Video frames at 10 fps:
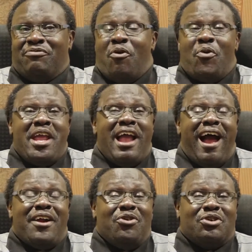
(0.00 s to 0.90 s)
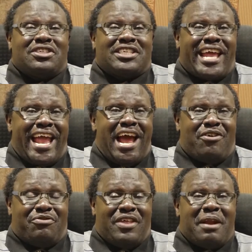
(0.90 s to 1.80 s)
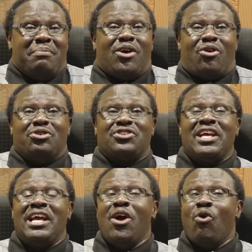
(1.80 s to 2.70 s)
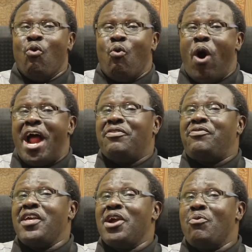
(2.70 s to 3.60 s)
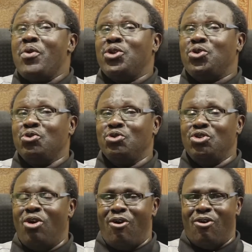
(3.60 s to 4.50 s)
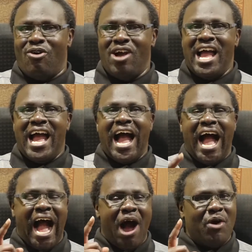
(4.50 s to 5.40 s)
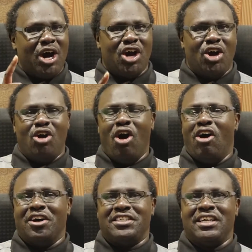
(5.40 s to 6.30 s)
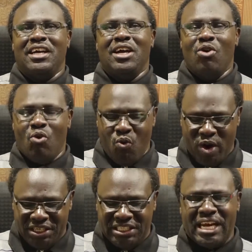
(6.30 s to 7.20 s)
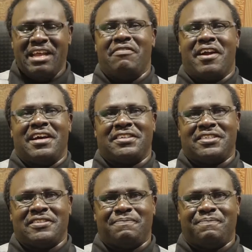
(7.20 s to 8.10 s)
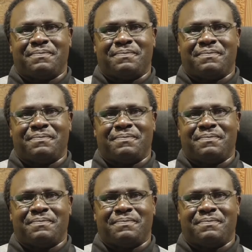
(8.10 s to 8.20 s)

For we are not scared of that because one thing we do know our God will deliver us.